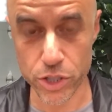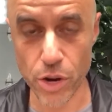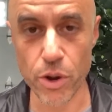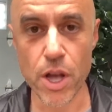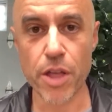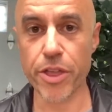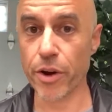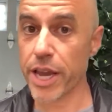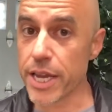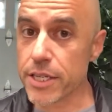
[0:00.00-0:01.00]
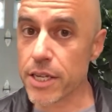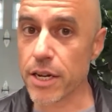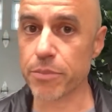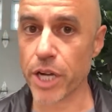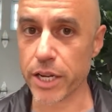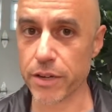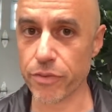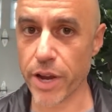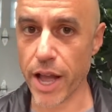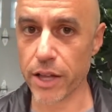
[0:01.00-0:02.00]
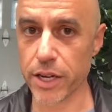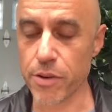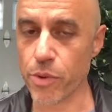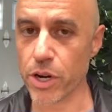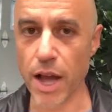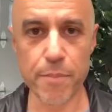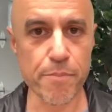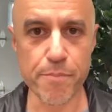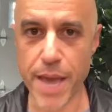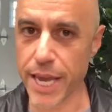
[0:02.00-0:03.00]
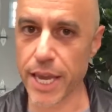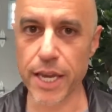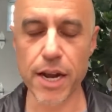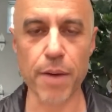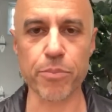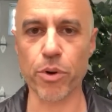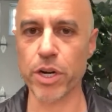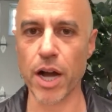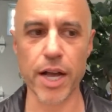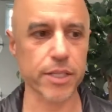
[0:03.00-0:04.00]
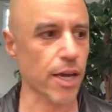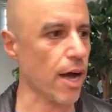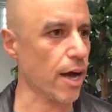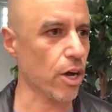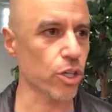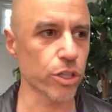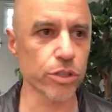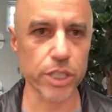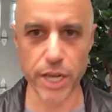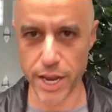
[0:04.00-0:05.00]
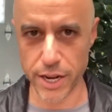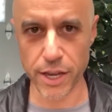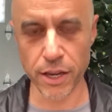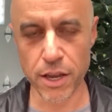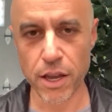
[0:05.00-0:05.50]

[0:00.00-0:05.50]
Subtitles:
So there is an objective reality. We're not making it up. We're not hallucinating.